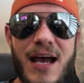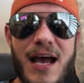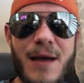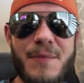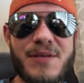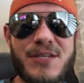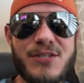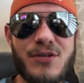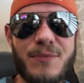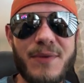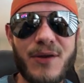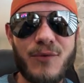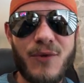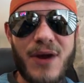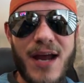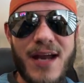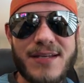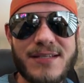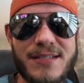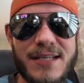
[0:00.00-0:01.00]
I'm assuming
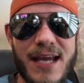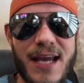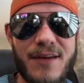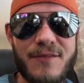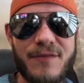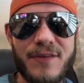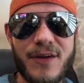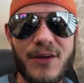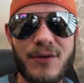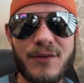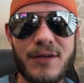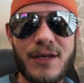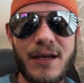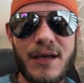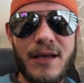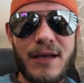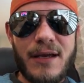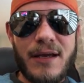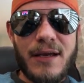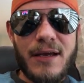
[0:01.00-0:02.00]
Ryan Stanfield
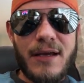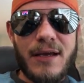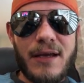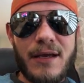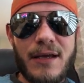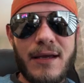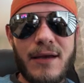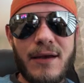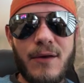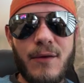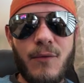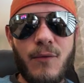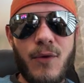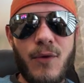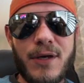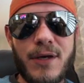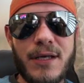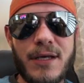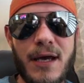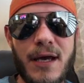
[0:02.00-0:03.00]

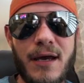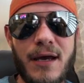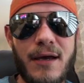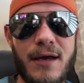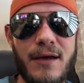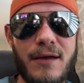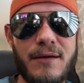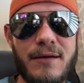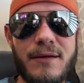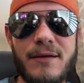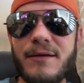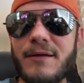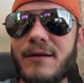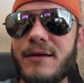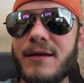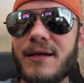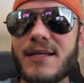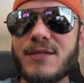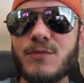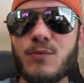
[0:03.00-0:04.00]

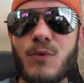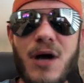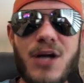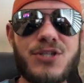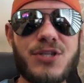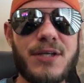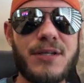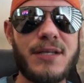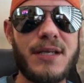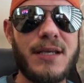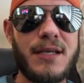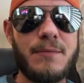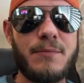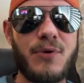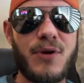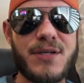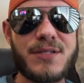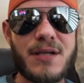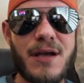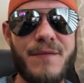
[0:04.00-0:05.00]
is watching the
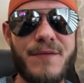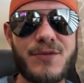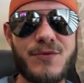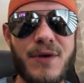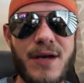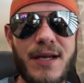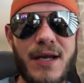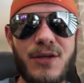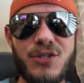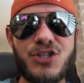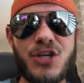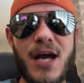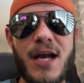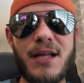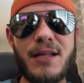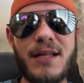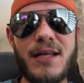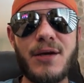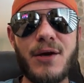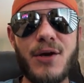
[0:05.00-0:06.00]
press conference right now.
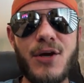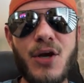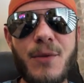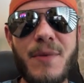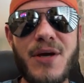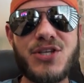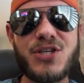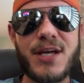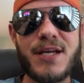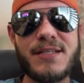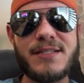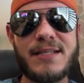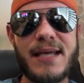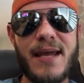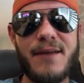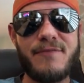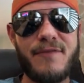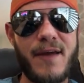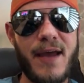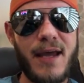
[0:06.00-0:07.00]
China Lynn, are you a Michigan
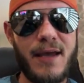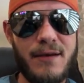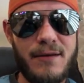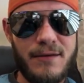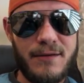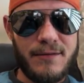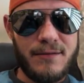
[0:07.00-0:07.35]
State fan?